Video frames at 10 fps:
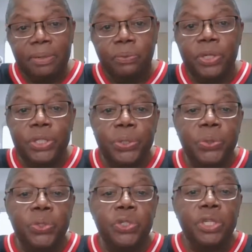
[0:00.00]
We
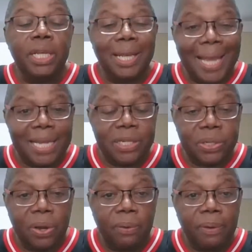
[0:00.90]
use
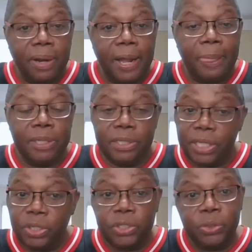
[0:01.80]
Lysol. Okay, and so
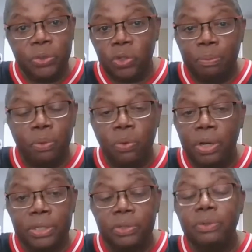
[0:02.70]
you can use soap and
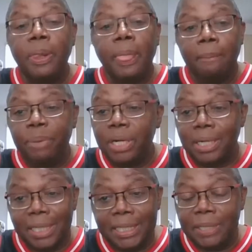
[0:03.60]
water too, but
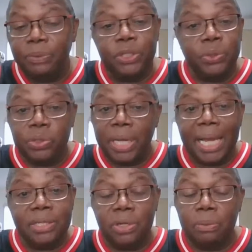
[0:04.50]
clean. We use
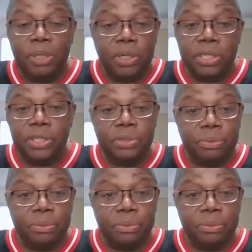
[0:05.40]
Lysol because